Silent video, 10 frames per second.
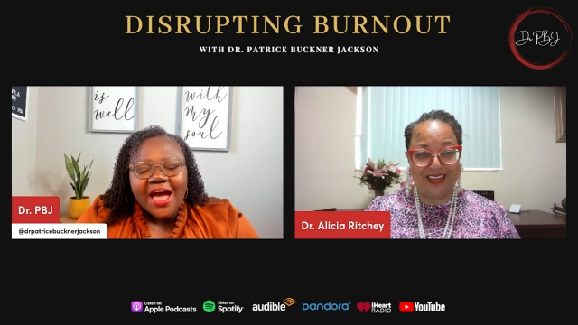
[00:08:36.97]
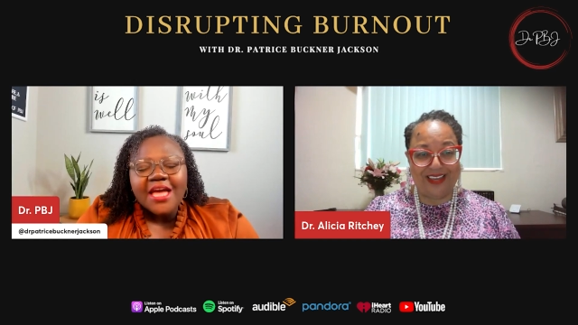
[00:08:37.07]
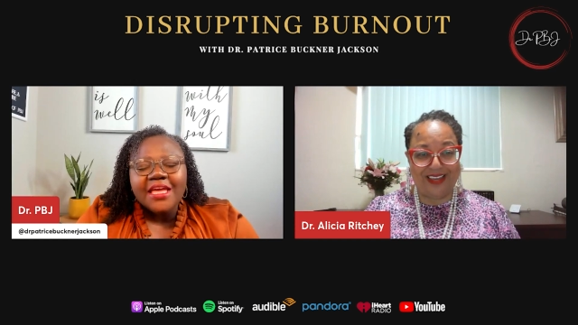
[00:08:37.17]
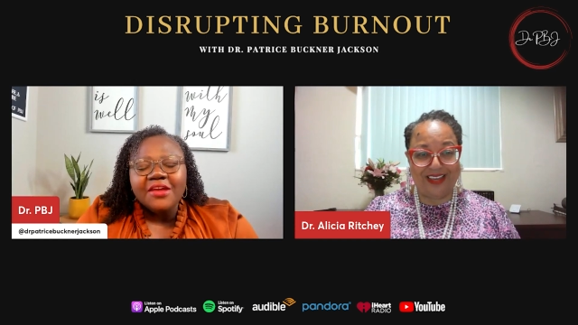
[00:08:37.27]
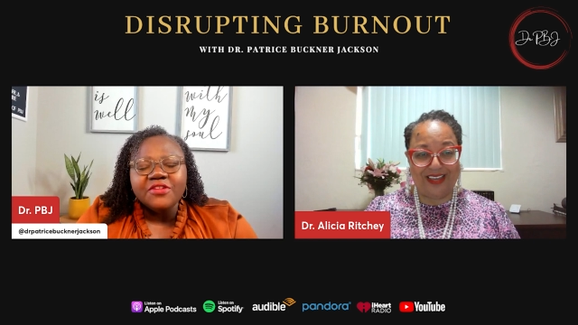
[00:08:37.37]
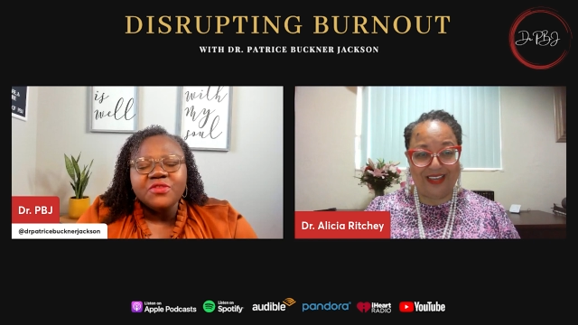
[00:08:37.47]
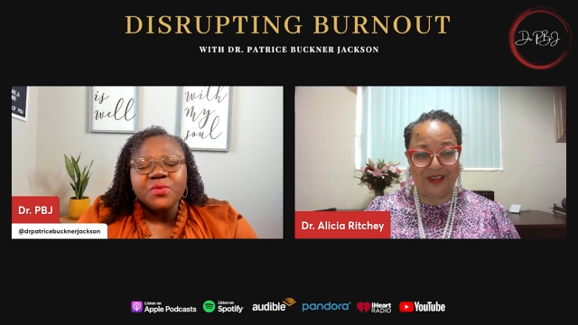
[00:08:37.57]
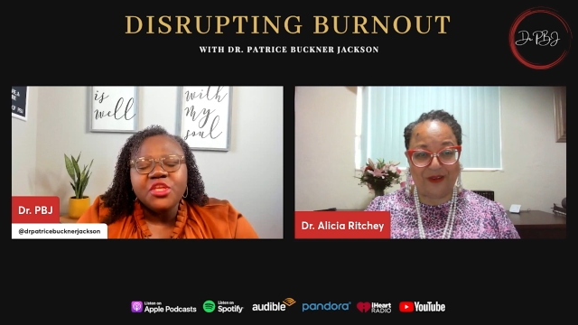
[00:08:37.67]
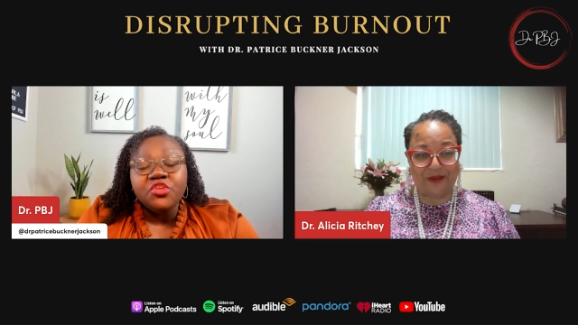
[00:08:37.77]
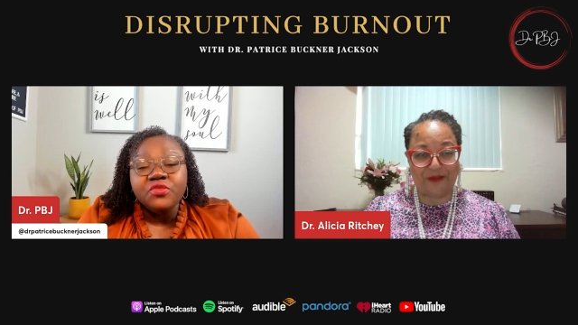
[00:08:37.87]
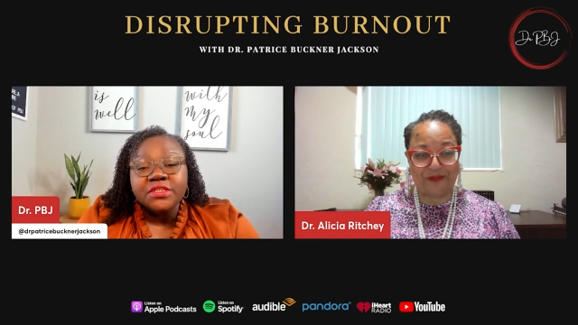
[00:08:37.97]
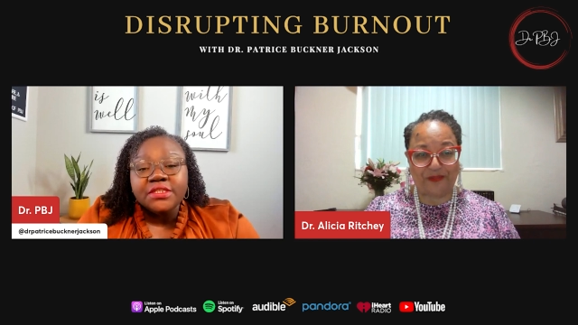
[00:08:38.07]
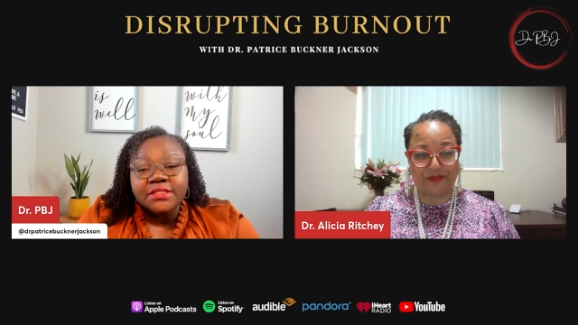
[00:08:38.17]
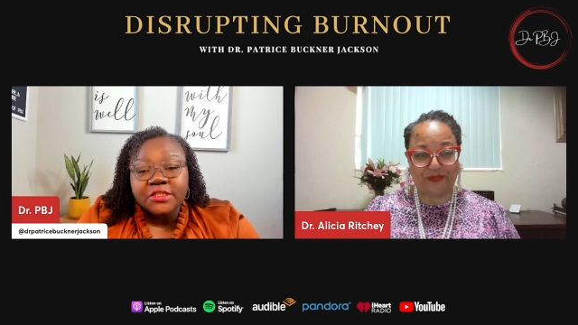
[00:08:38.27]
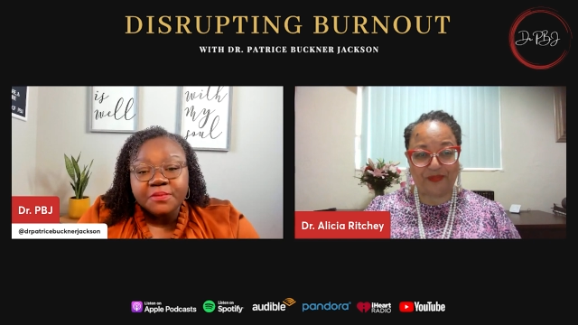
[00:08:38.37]
Speaker 1: Here's what you
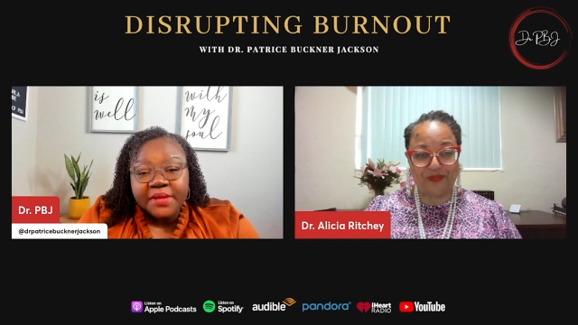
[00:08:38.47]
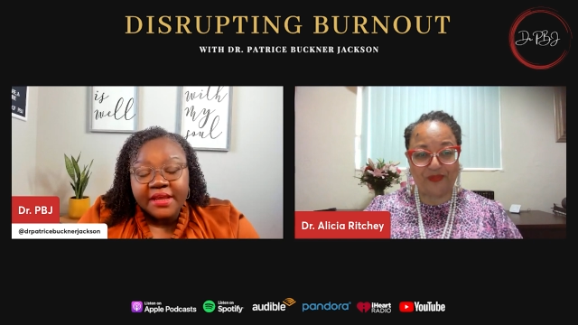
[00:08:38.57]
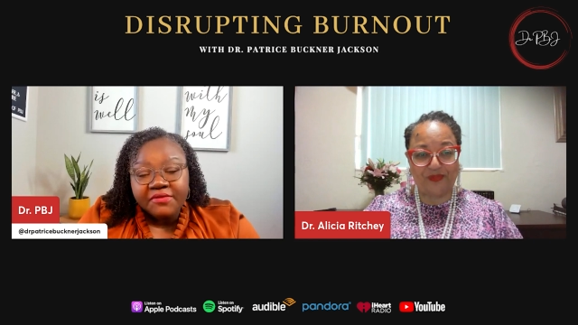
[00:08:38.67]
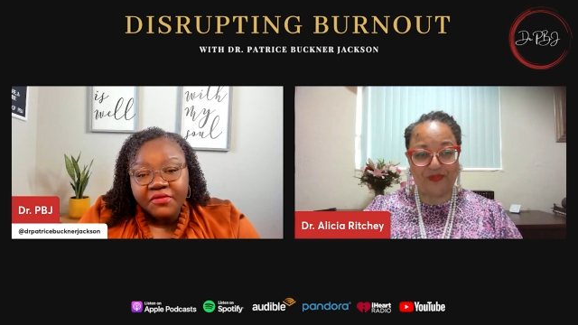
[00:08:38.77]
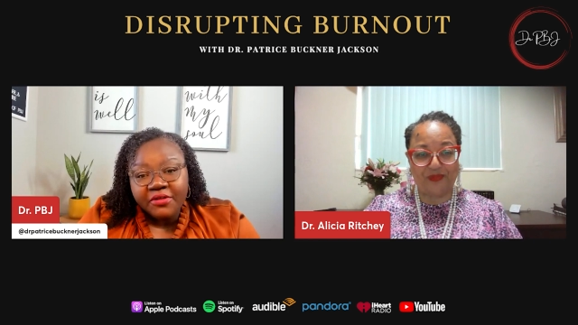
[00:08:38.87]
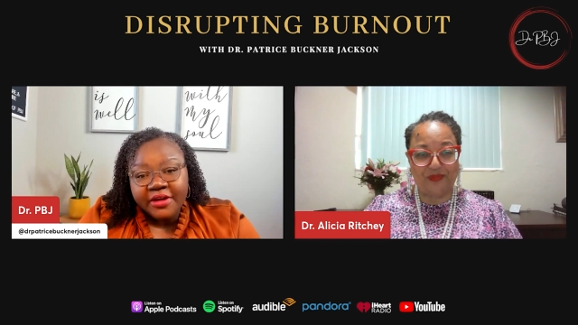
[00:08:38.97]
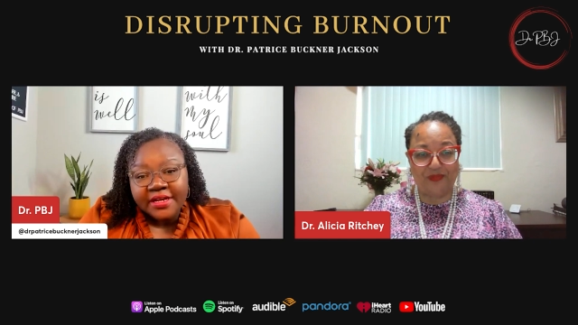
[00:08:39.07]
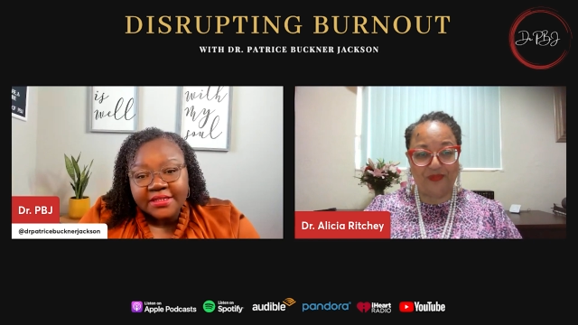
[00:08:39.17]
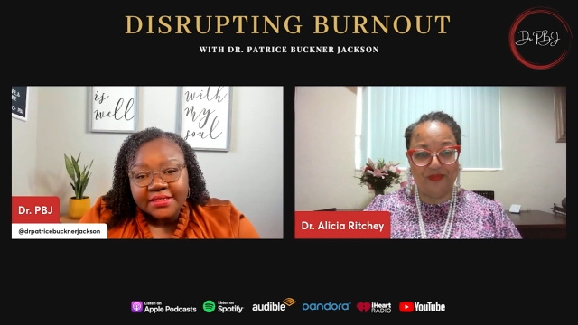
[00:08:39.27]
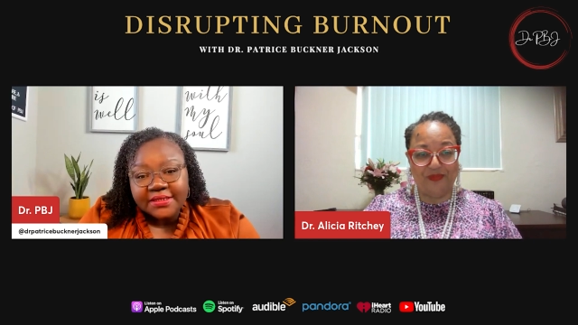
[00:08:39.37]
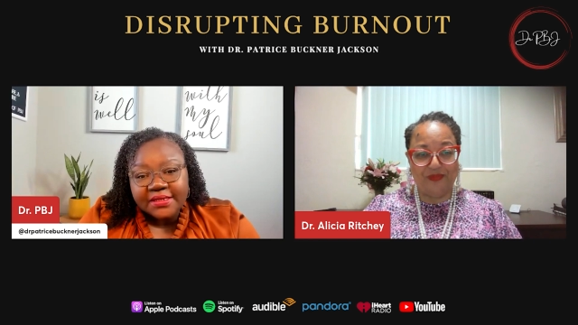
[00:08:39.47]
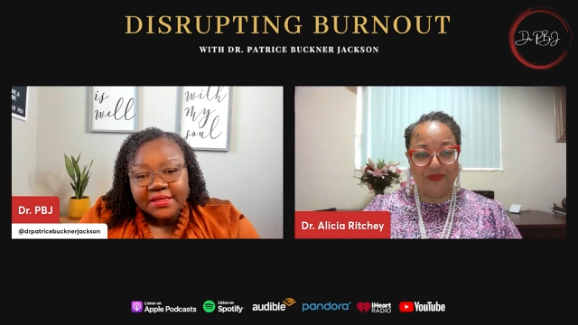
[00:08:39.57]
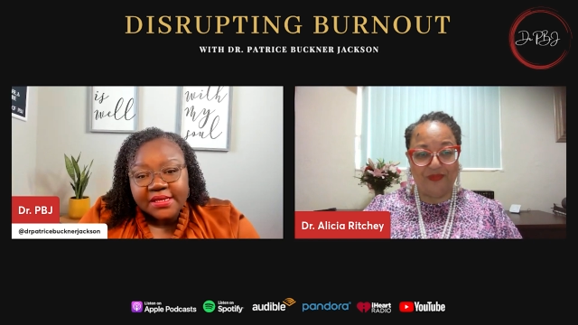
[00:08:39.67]
just displayed for us